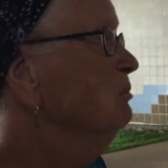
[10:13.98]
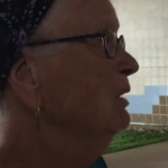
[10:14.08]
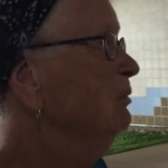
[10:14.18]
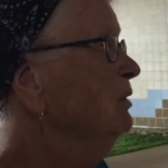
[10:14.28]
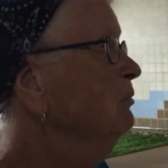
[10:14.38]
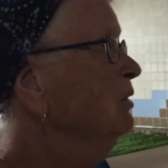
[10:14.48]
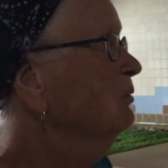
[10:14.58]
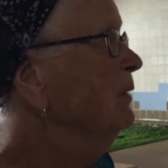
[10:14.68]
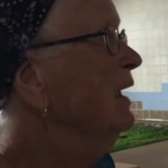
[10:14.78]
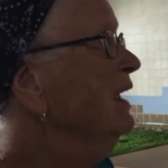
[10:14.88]
But when we're
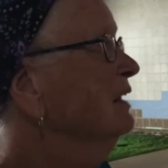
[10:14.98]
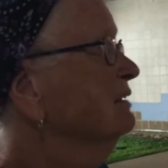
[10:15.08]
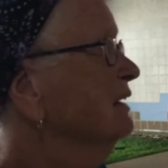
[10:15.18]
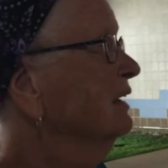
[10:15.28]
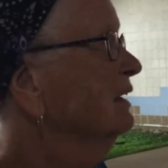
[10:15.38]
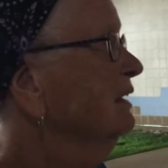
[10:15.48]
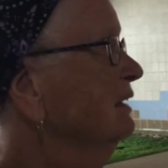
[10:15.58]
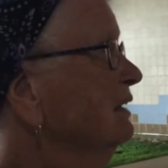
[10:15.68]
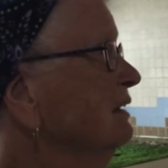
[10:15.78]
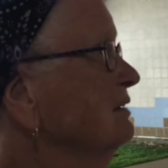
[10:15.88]
away, it's like,
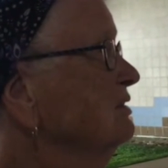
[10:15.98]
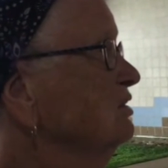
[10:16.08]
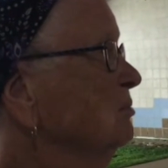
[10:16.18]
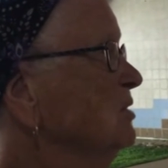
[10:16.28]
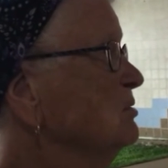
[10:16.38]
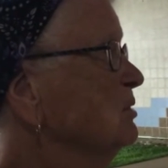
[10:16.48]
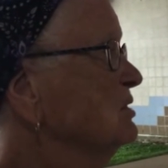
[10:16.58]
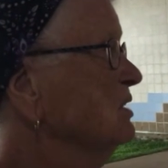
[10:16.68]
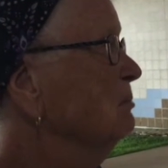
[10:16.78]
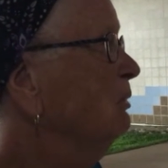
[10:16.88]
this is so much more
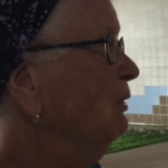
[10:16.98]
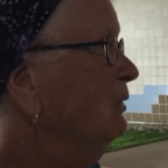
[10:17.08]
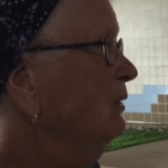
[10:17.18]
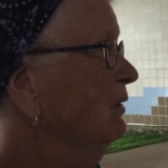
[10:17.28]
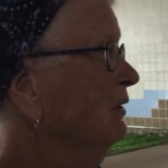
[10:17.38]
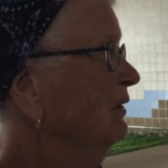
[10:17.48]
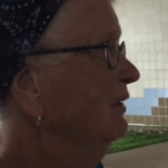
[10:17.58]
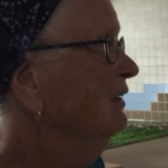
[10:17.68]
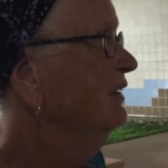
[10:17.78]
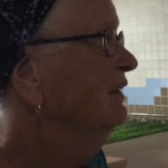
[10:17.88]
simple
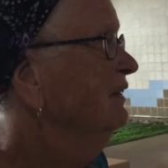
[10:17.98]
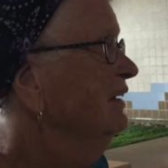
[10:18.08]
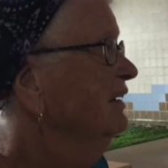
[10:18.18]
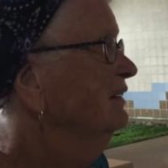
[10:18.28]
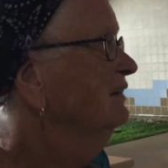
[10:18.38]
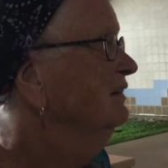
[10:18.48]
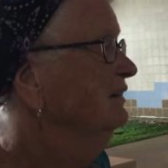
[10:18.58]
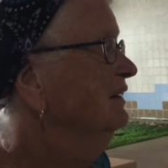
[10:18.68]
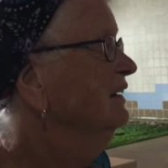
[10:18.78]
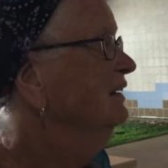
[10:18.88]
than
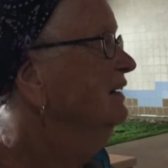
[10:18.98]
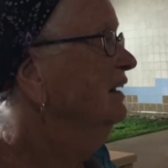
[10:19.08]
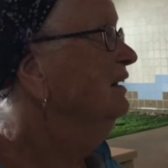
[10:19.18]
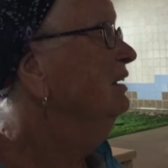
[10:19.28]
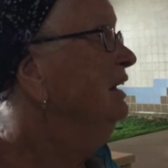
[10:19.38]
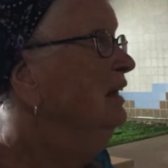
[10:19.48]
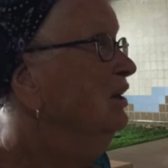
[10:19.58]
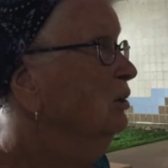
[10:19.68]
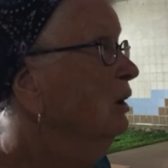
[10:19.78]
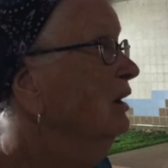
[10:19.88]
it, you
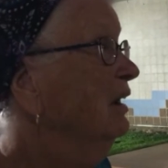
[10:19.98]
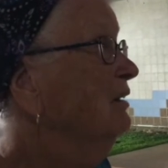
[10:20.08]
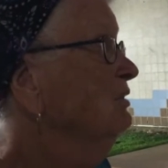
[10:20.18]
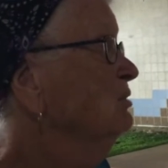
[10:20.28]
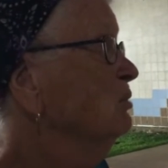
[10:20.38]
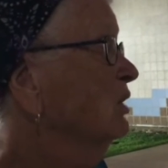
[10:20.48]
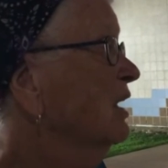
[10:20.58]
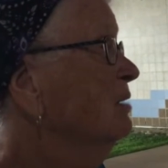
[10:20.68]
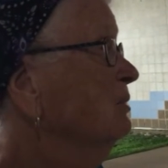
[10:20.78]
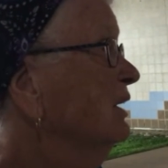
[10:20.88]
know, our life is more
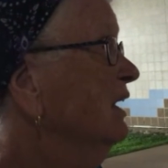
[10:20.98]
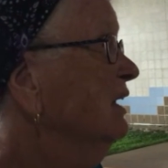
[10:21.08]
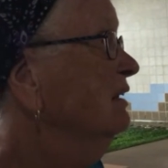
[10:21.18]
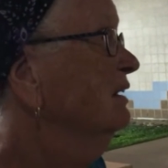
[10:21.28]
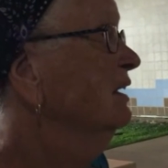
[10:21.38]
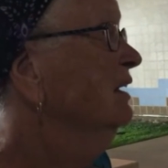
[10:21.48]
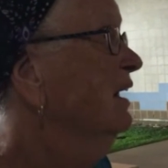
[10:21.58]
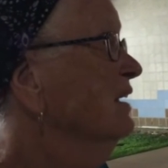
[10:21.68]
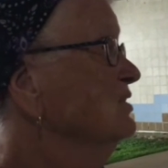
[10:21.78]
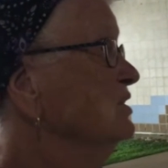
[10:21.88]
complicated than it
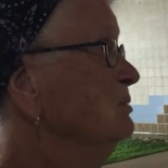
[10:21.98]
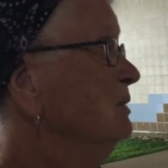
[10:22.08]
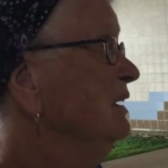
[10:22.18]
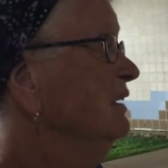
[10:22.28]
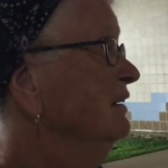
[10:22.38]
has to be.